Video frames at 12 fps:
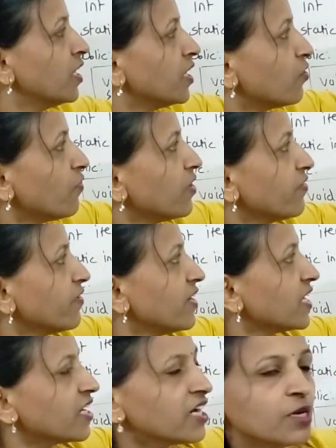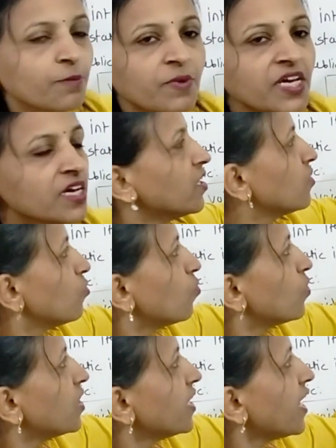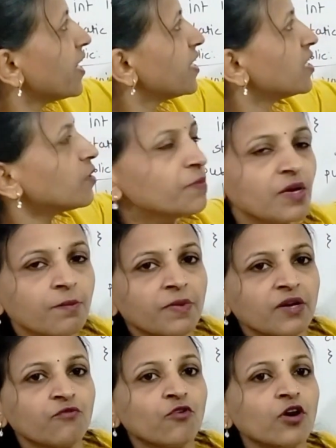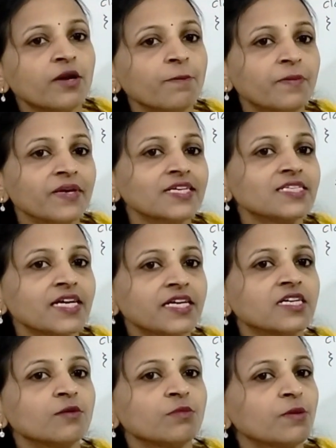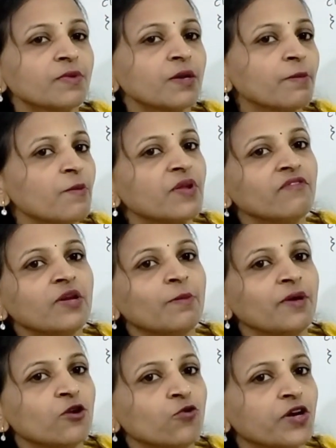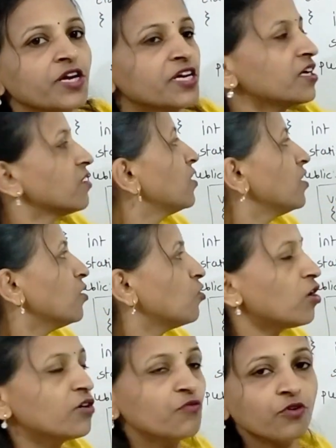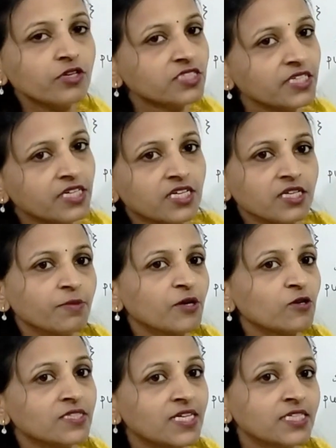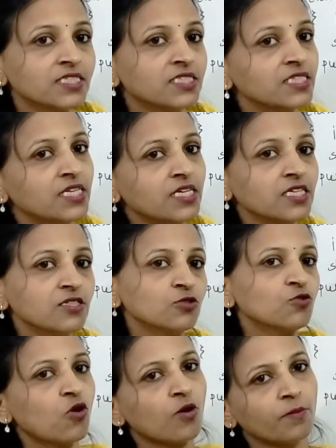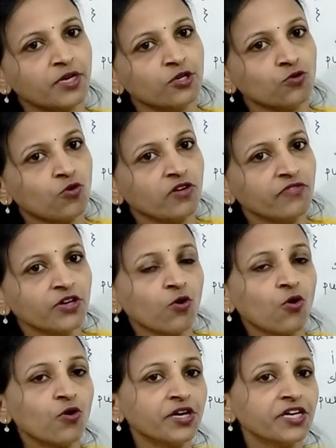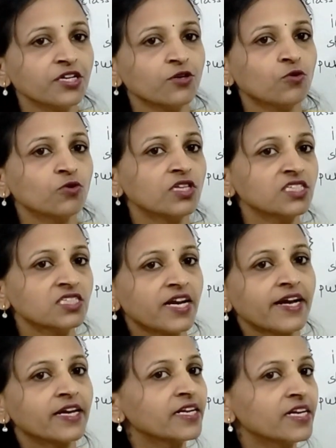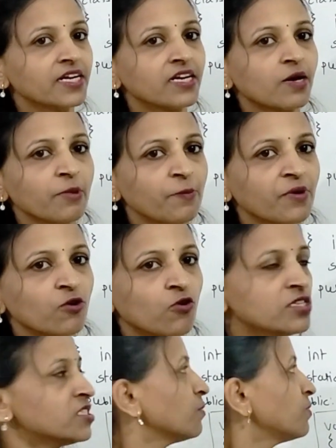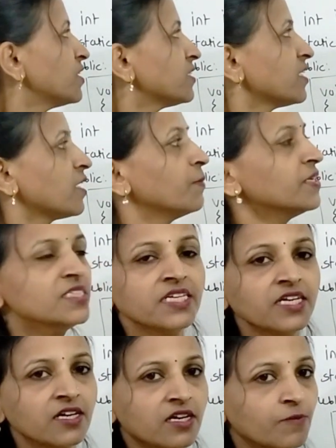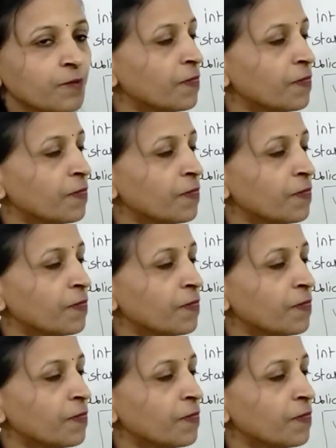Now whenever we will create b, only item number, for b's item number memory will be allocated, not for CNT, because that CNT is common to all. We already know the static data member concept. The same is here.